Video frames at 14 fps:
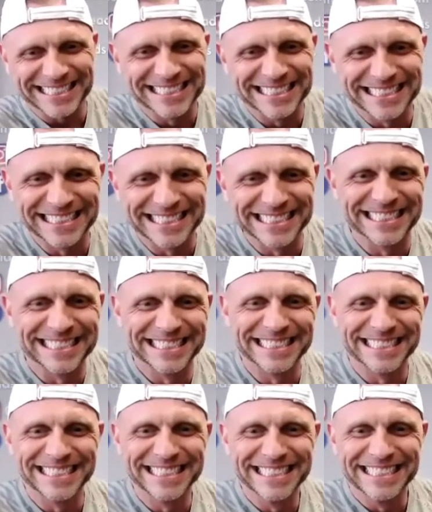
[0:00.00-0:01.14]

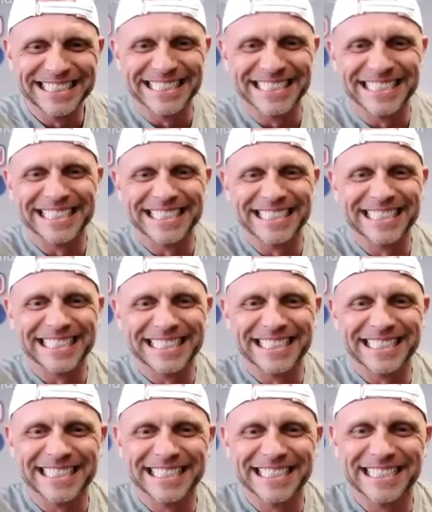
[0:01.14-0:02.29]

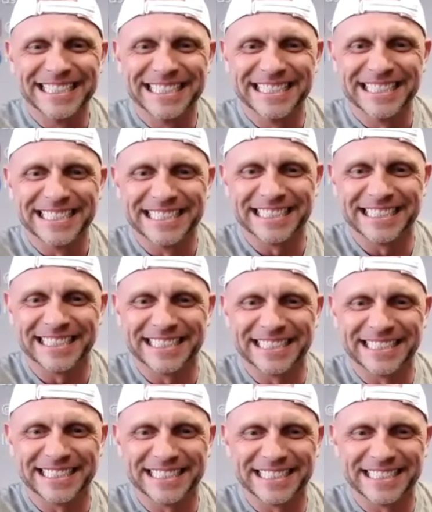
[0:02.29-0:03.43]

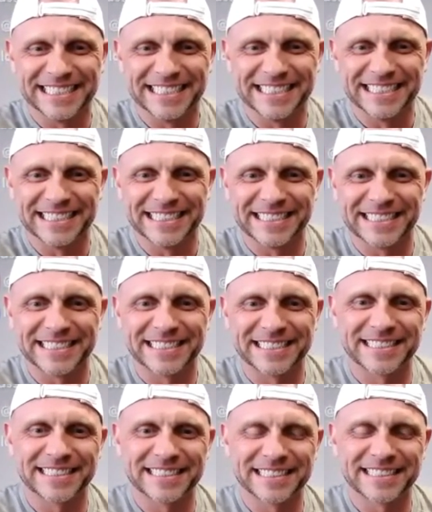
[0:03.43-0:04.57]

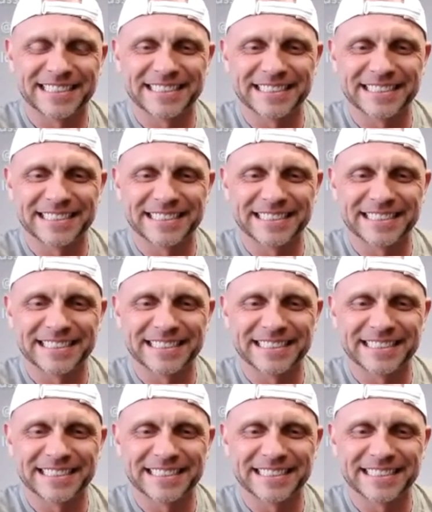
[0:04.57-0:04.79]
(not speaking)